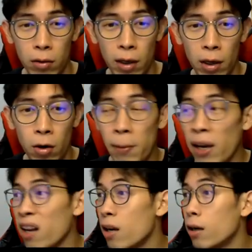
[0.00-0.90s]
Okay, not
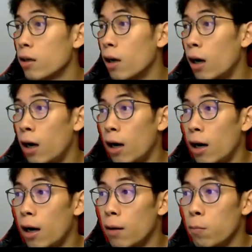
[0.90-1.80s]
bad.
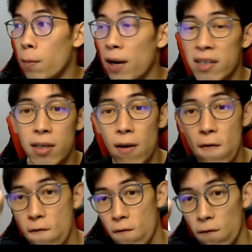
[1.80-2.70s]
Mama, I
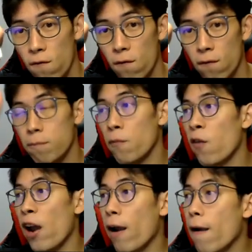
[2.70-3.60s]
see.
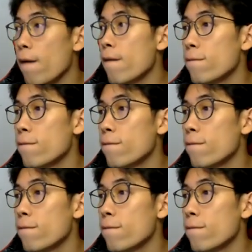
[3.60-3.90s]
Fact.